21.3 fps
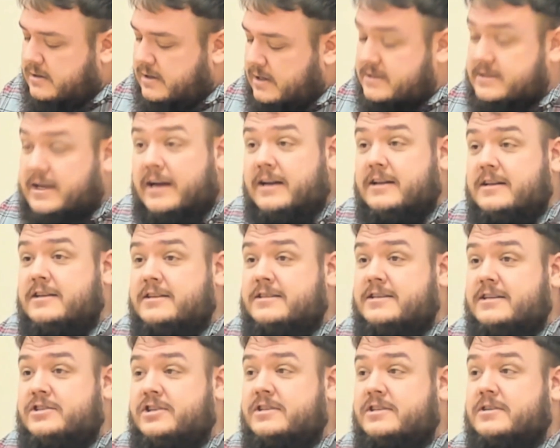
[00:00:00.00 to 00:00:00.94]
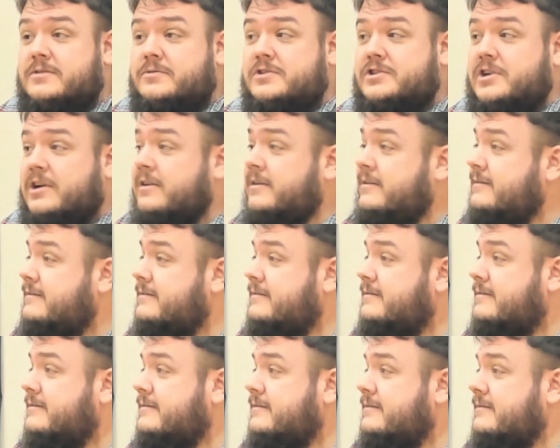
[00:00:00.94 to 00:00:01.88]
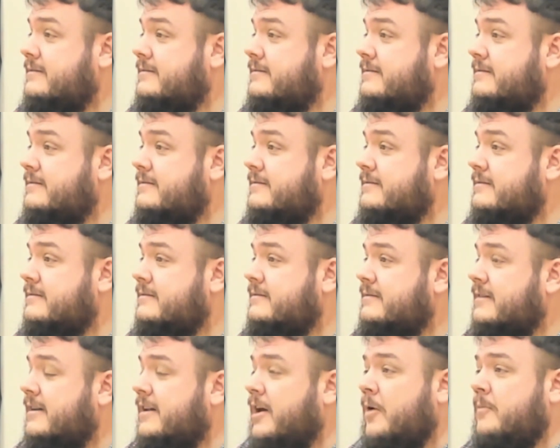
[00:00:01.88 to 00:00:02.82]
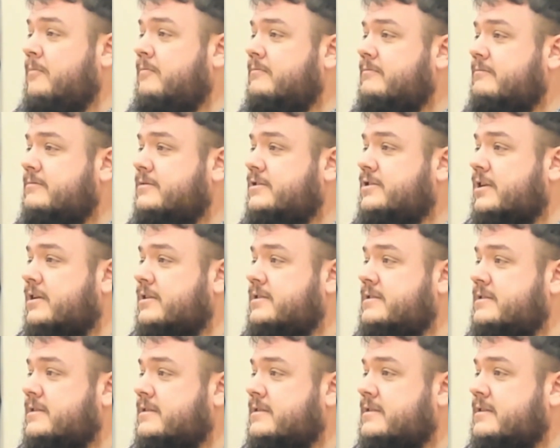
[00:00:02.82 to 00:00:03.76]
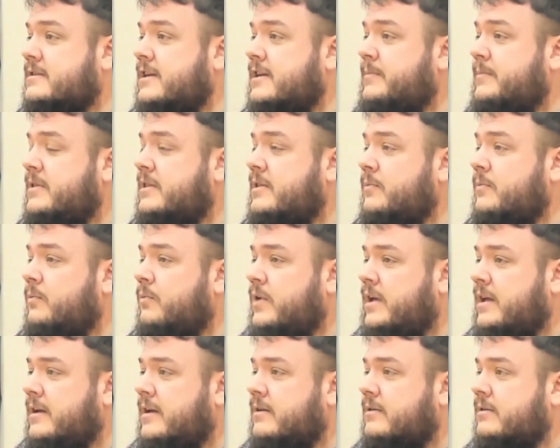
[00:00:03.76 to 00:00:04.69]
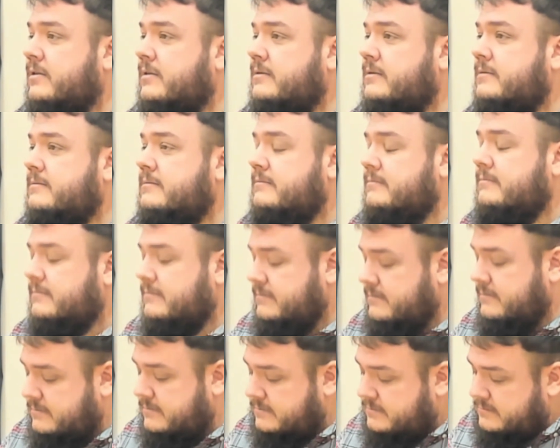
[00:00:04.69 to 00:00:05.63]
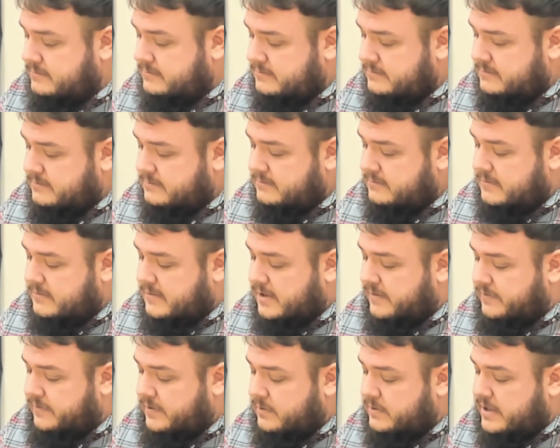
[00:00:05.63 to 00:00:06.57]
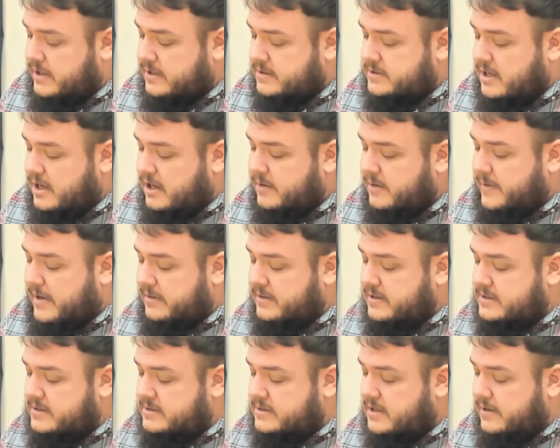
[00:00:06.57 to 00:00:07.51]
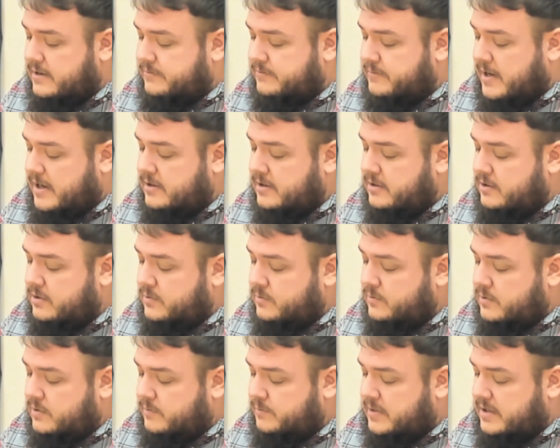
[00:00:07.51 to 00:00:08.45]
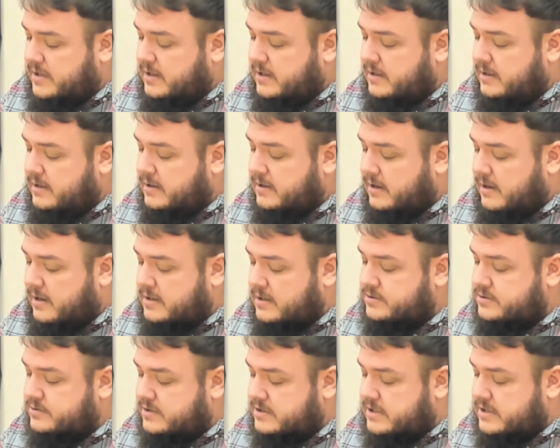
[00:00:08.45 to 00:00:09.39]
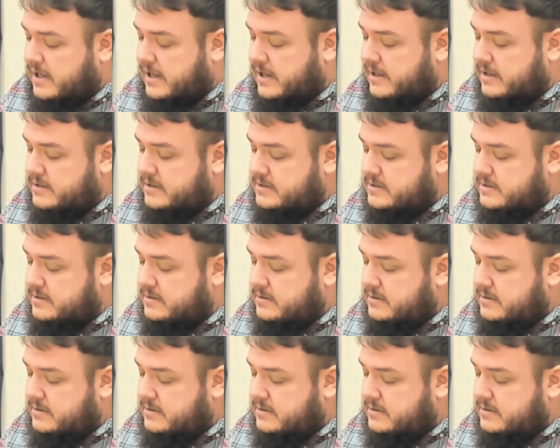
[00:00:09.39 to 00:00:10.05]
Excited to see Jesus return? Nope, church is asleep at the wheel. And if you dare talk about this stuff, man, you will be ostracized.